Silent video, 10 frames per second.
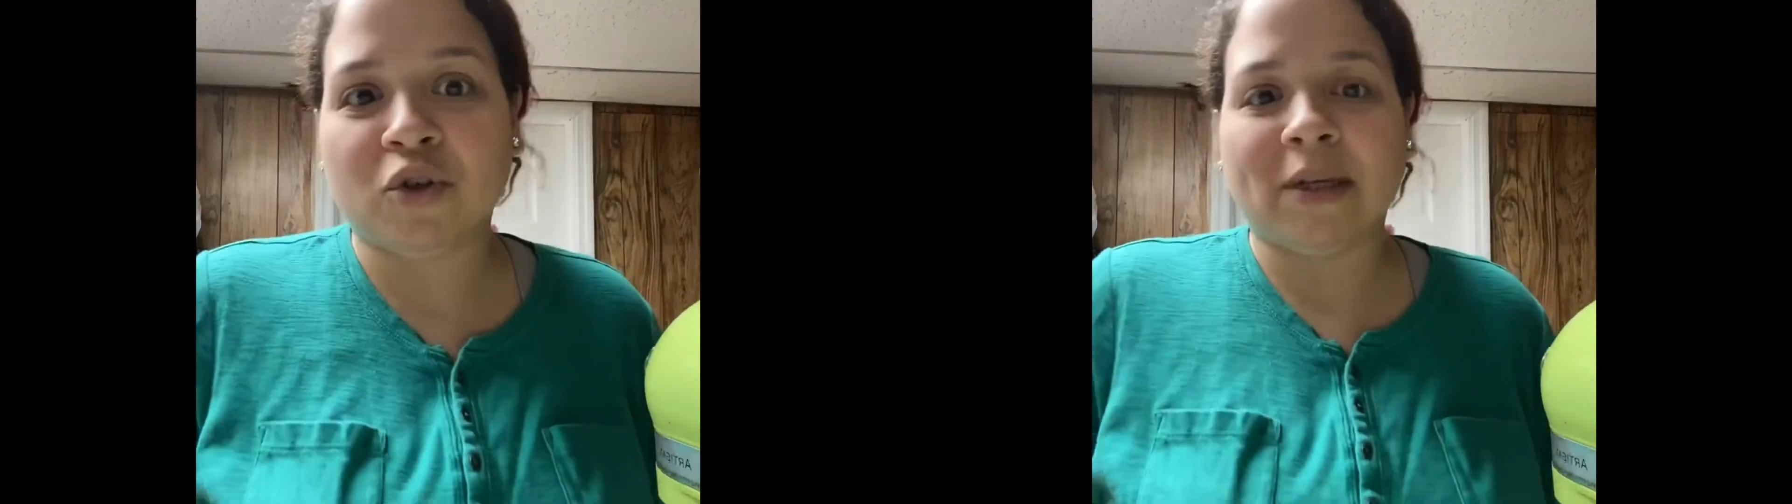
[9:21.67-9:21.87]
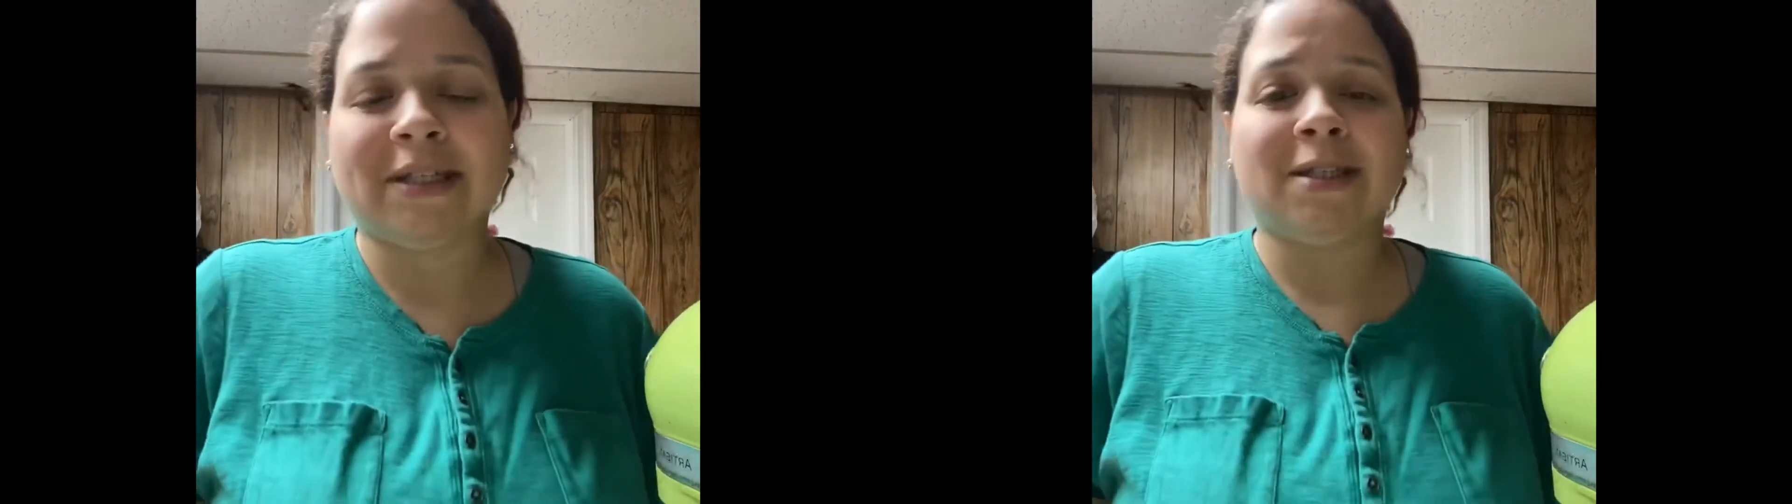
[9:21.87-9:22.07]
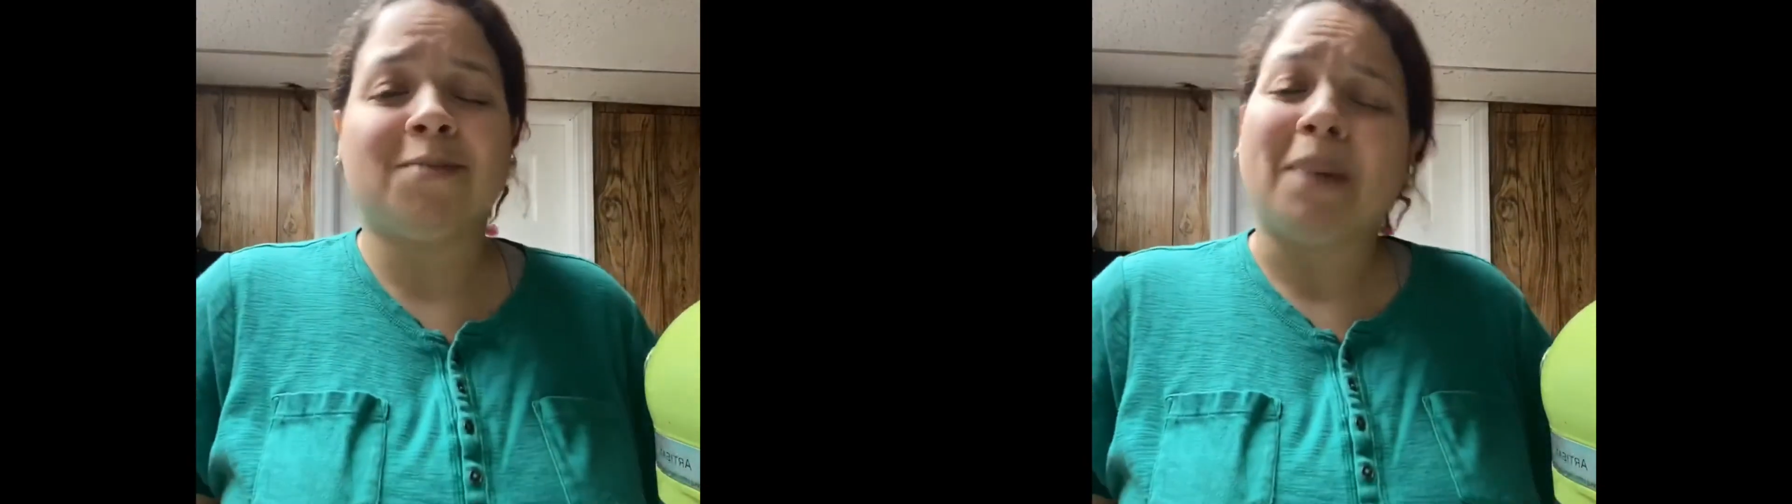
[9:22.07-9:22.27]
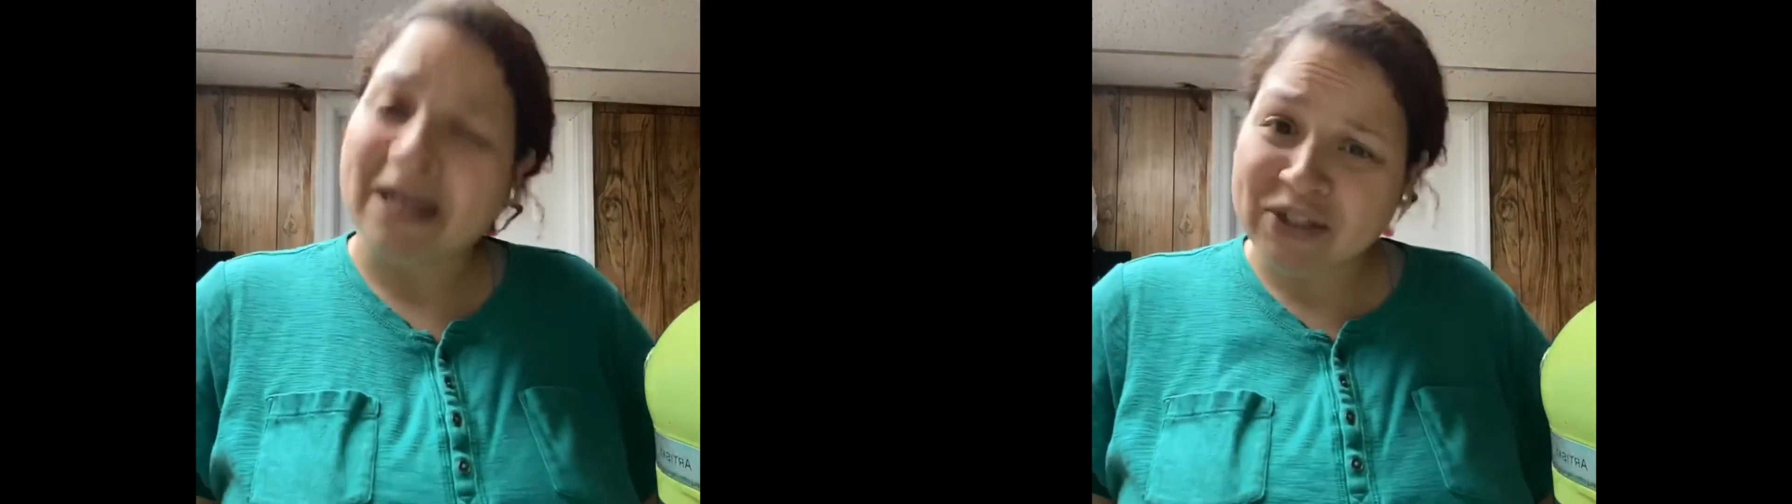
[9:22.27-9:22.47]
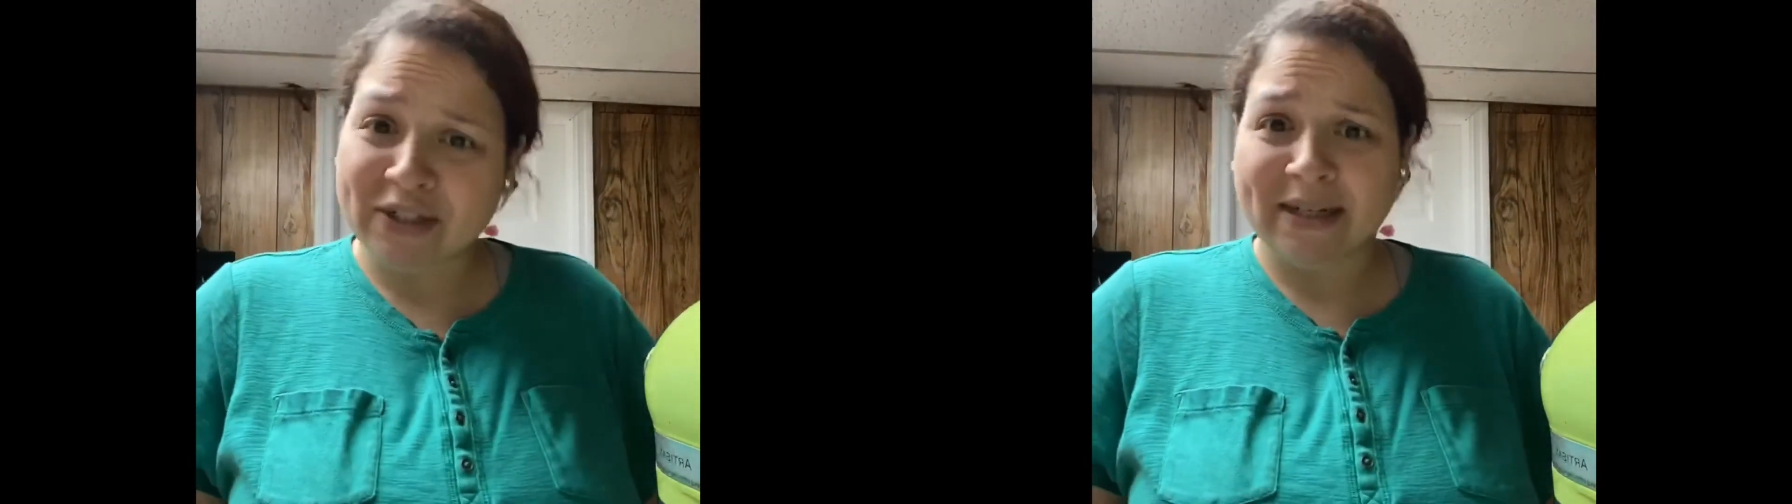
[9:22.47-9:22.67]

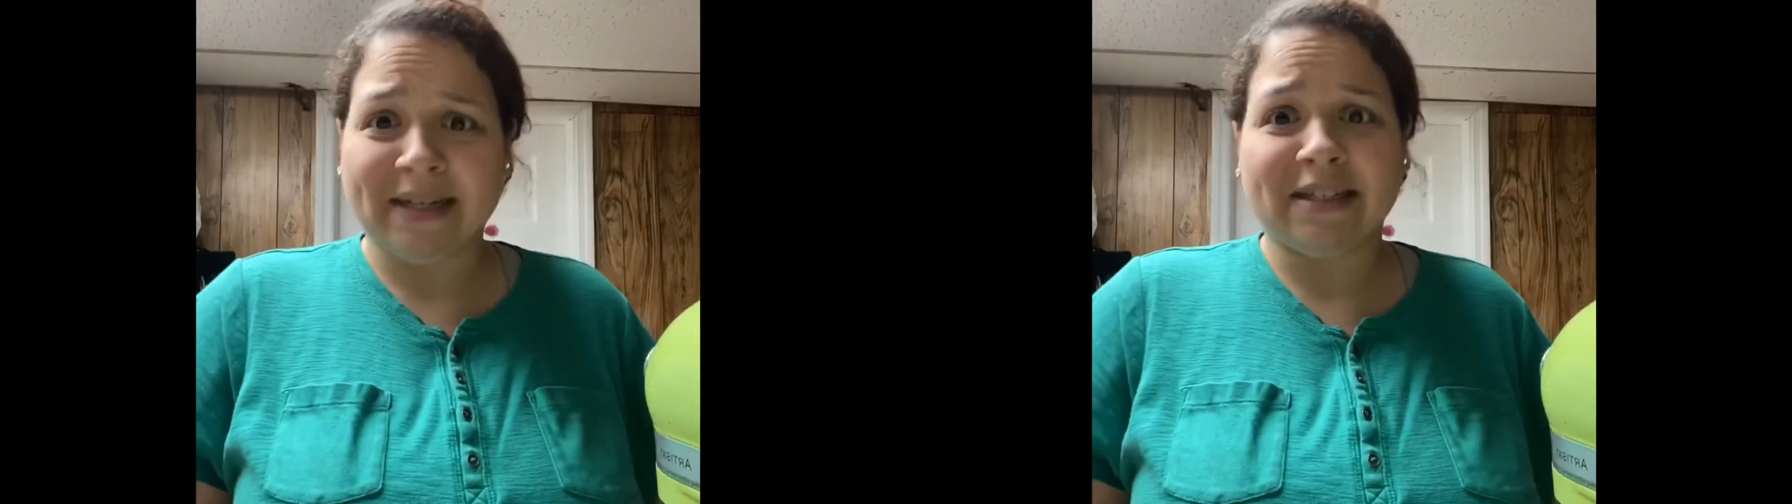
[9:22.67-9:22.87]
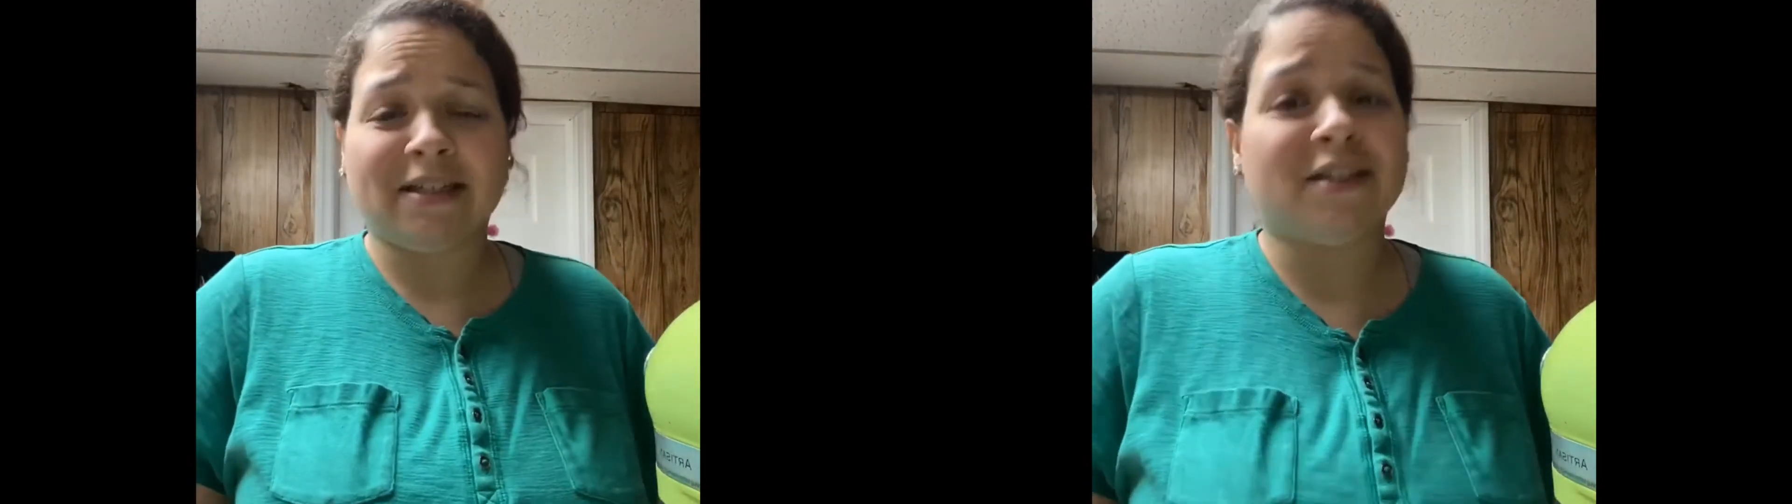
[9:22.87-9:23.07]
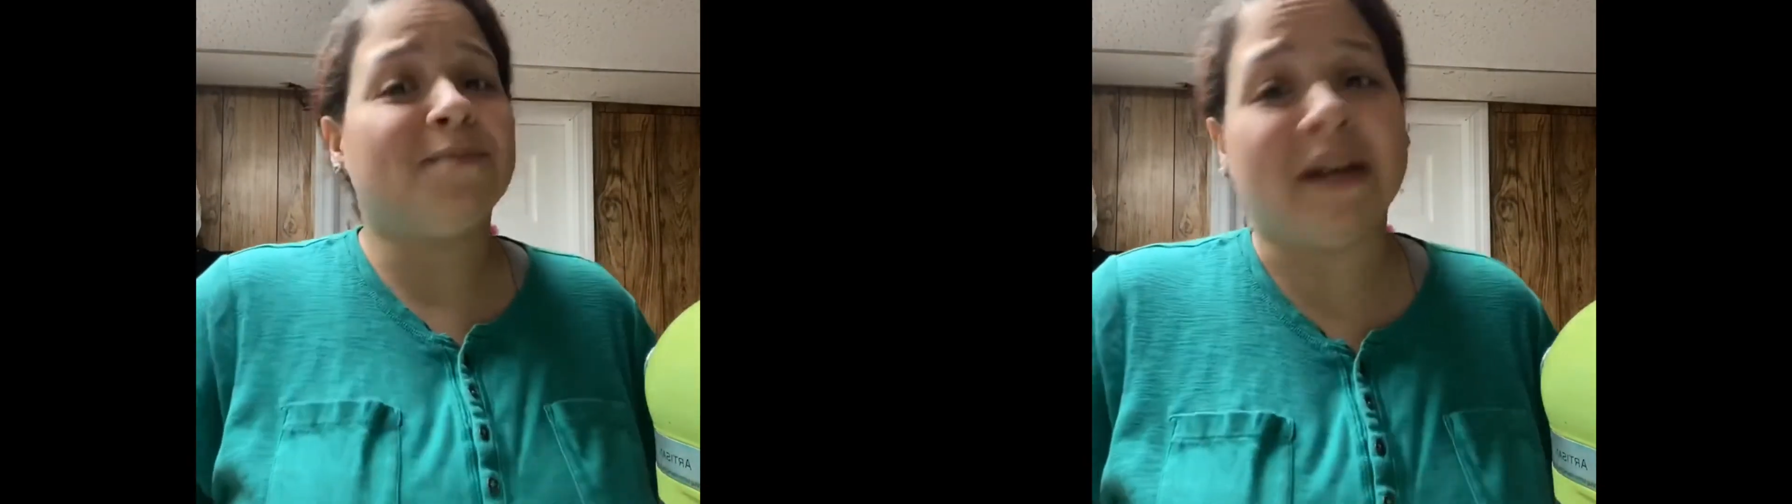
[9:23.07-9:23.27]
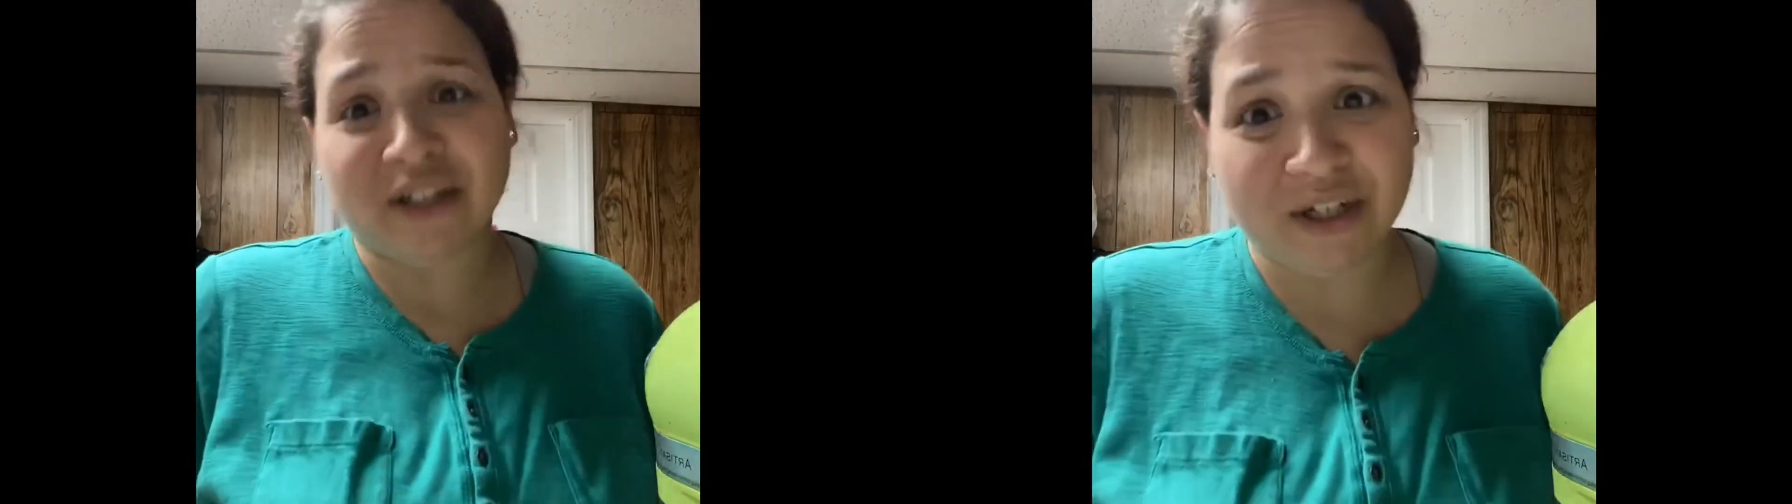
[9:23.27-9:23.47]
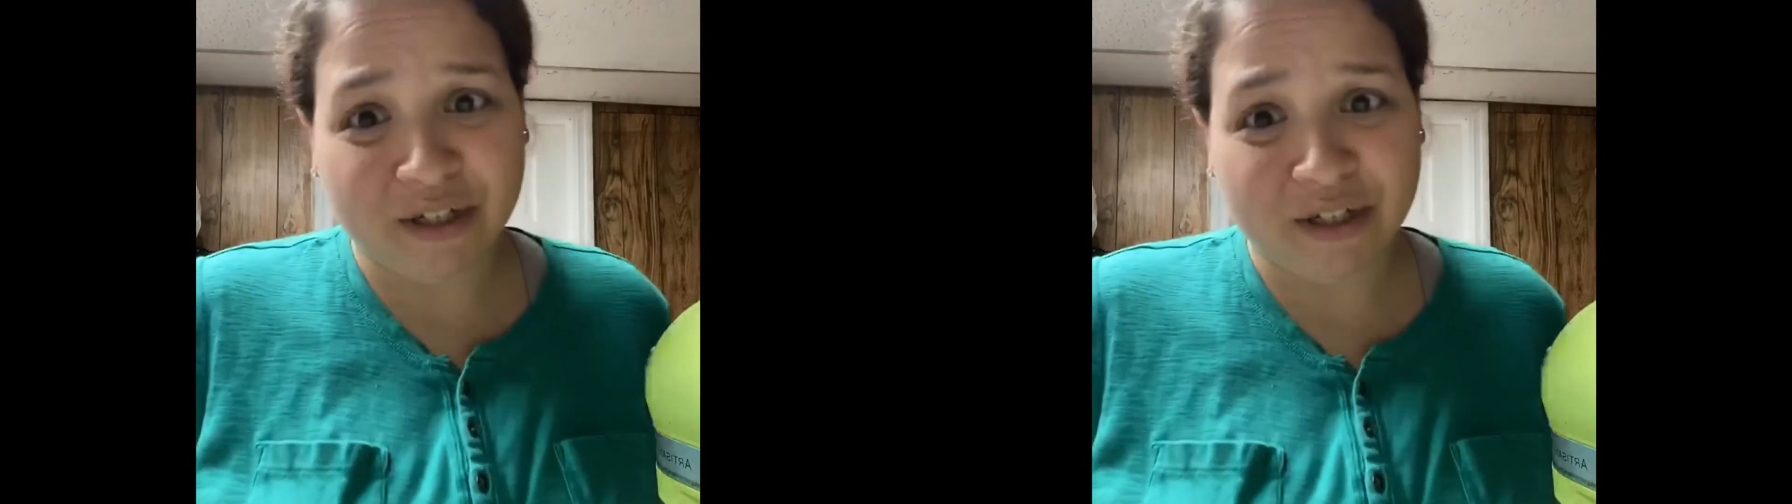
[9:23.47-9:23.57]
especially